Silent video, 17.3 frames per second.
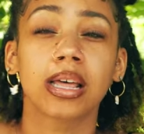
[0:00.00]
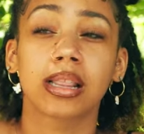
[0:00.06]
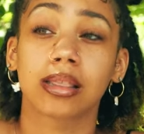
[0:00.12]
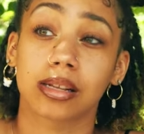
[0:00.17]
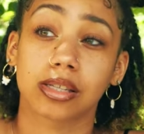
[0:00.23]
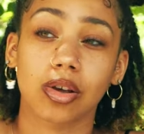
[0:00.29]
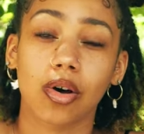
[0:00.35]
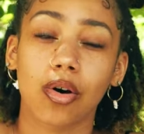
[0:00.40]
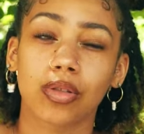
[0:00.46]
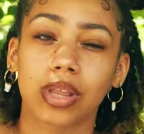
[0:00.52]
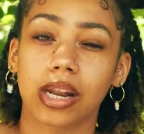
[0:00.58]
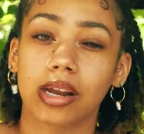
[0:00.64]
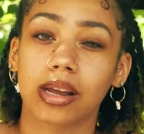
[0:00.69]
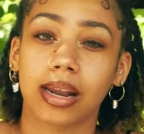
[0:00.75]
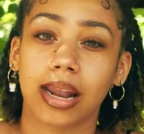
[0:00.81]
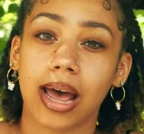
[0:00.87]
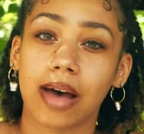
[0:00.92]
the toll that
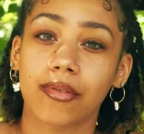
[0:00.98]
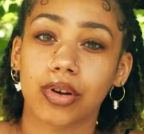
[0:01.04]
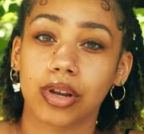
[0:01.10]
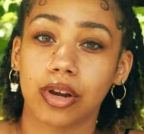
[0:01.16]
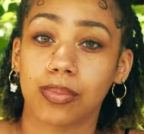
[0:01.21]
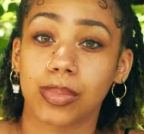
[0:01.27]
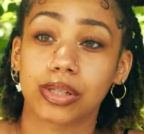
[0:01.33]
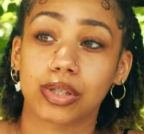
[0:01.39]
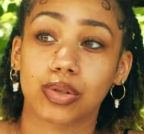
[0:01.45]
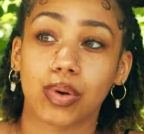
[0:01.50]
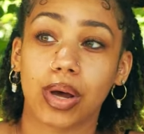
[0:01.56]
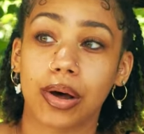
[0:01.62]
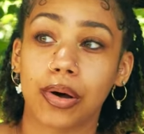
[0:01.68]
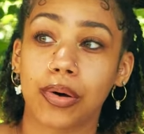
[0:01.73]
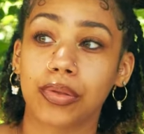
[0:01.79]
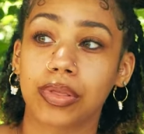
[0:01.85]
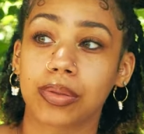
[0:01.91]
it can have on your mental
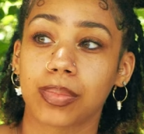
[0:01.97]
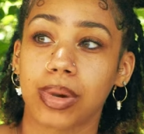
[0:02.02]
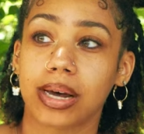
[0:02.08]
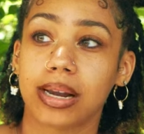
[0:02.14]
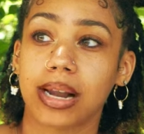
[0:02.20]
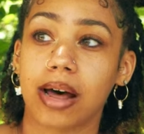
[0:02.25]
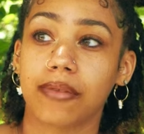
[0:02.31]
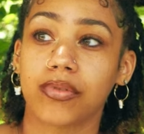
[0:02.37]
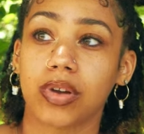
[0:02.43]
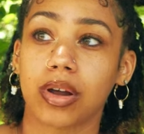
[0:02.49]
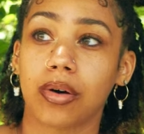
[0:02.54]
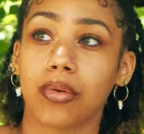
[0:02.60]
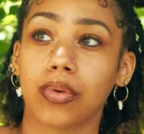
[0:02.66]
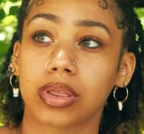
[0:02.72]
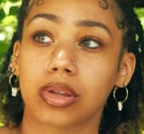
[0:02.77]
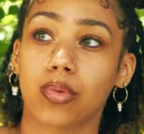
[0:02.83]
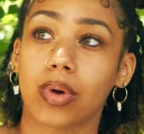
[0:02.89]
health. But I feel
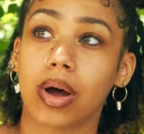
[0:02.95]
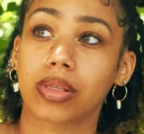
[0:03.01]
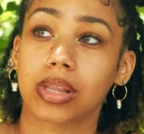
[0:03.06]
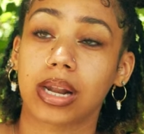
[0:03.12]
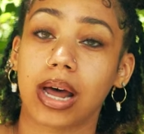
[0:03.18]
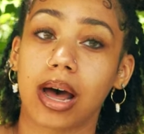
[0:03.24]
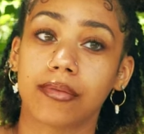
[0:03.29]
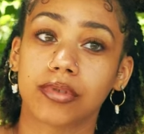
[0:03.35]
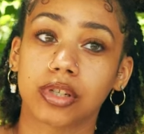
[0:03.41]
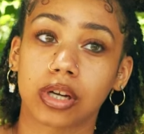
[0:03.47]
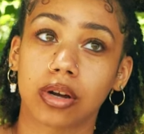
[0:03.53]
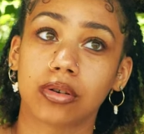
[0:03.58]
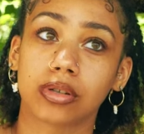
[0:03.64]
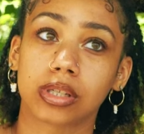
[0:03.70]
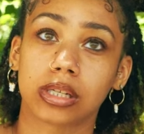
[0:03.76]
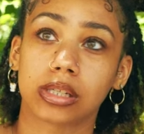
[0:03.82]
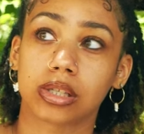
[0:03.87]
with the route that I've
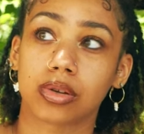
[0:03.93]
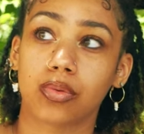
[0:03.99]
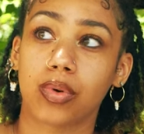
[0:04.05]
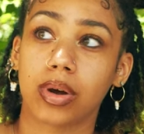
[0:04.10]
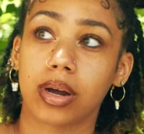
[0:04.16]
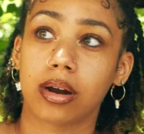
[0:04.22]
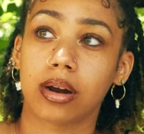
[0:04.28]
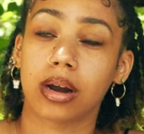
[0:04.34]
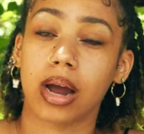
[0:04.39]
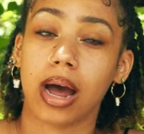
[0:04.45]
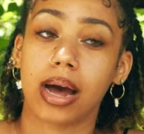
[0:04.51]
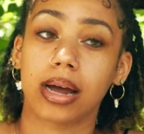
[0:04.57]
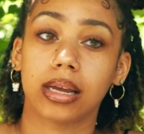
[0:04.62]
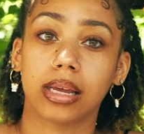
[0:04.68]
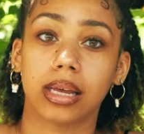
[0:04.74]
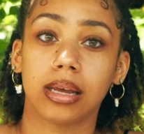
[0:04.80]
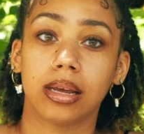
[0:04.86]
chosen to where
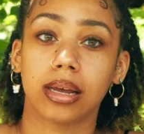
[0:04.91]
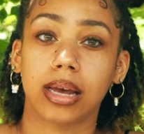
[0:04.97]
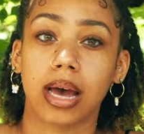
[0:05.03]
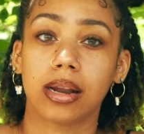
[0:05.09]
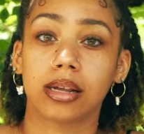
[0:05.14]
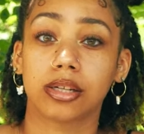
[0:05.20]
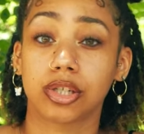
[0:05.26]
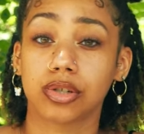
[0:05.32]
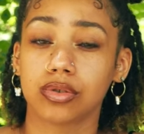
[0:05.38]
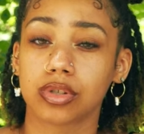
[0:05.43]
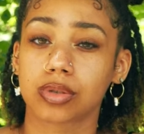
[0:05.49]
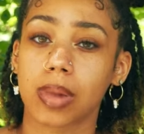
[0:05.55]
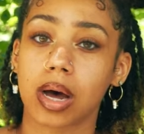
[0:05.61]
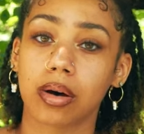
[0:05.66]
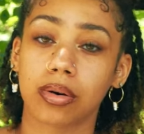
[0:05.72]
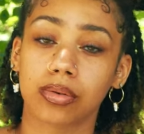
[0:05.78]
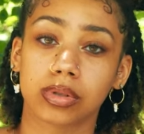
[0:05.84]
I can kind of choose
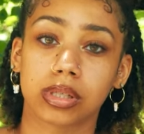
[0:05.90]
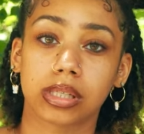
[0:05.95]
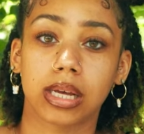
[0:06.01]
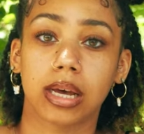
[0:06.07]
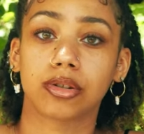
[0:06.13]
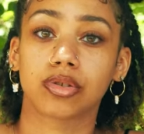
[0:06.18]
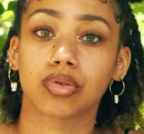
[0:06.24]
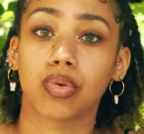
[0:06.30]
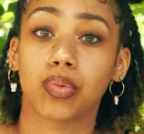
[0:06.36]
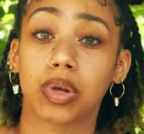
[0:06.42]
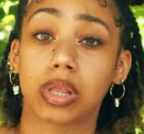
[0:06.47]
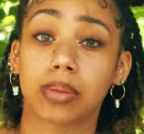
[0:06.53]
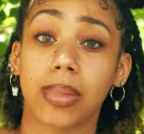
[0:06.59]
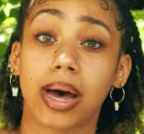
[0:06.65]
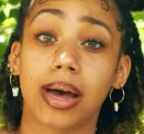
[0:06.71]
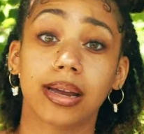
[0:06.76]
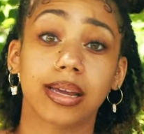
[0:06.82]
my own schedule with
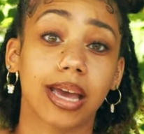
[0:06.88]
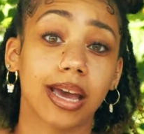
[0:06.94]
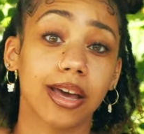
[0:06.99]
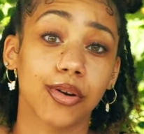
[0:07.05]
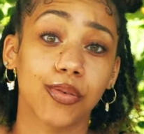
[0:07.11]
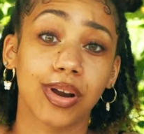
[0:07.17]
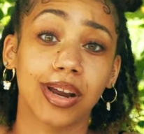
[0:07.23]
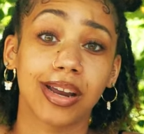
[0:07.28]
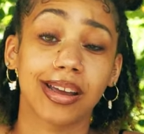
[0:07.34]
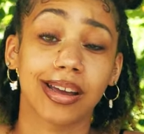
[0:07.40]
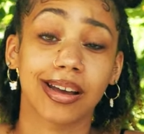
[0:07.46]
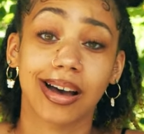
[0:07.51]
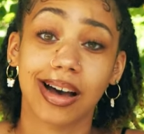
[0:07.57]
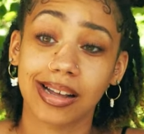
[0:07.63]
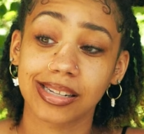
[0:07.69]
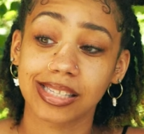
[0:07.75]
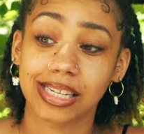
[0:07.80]
my catering and
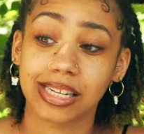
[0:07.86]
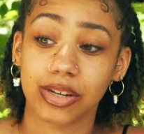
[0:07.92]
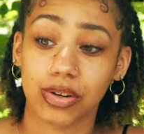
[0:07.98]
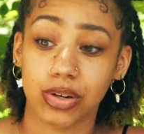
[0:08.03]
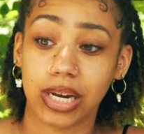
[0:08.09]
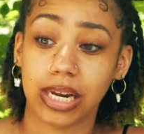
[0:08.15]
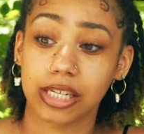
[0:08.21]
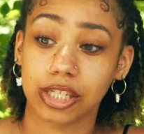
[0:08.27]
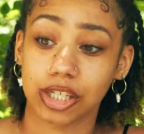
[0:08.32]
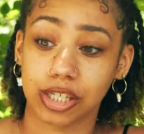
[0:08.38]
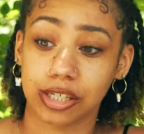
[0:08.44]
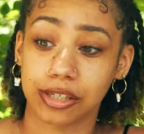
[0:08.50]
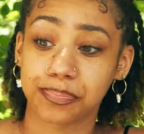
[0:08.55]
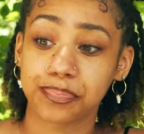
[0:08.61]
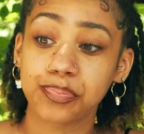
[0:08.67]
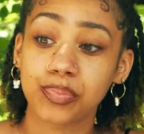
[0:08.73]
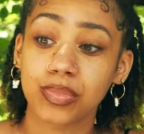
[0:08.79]
content
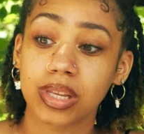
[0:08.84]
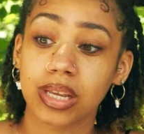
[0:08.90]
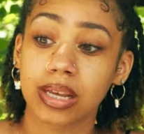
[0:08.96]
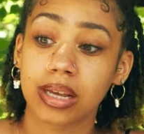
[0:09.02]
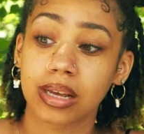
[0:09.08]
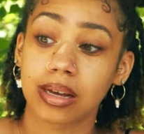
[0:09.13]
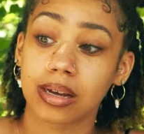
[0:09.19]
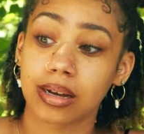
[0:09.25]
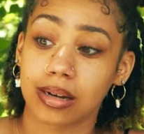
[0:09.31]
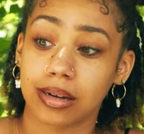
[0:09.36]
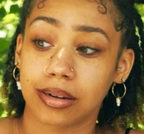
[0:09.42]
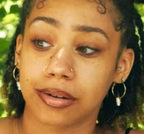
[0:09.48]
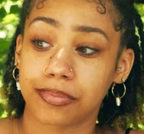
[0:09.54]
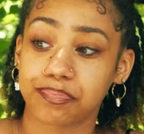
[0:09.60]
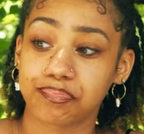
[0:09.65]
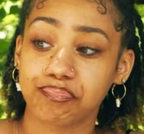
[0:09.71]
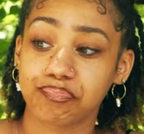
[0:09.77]
creation,
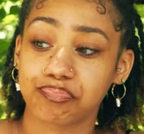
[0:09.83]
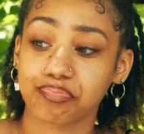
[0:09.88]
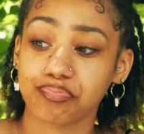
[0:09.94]
um,